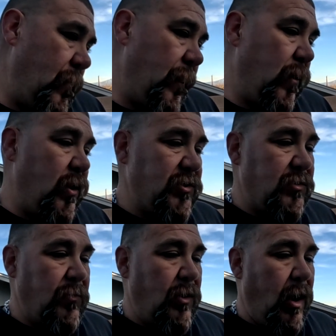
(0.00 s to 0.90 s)
the
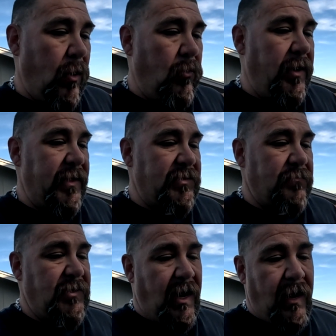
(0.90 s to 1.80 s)
customer car will get
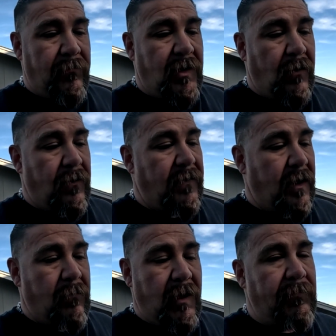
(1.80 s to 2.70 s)
some time here and
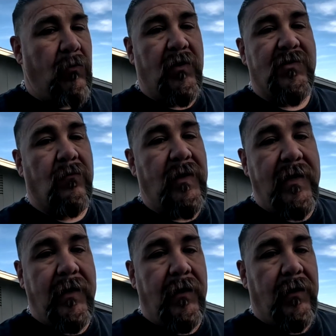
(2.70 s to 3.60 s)
there, maybe once a
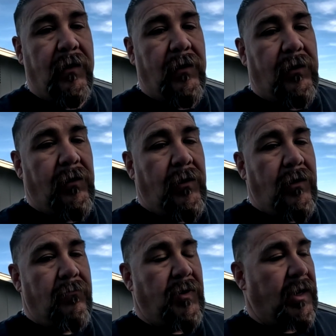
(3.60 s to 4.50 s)
week,
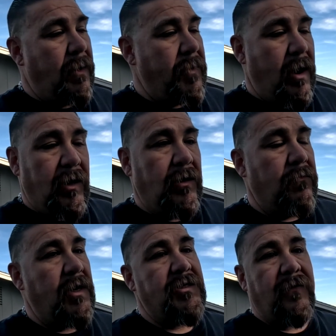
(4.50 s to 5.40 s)
but I'm not going to
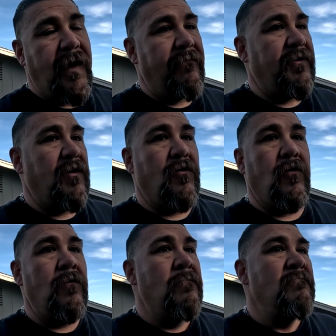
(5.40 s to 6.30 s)
rush on that
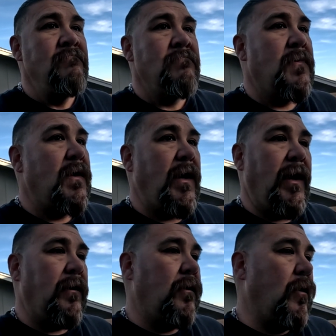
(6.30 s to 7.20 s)
vehicle.
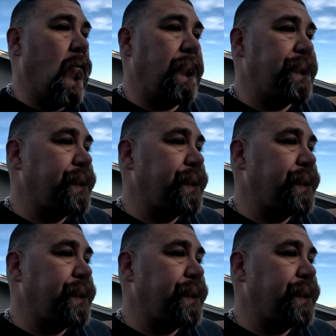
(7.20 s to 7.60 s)
And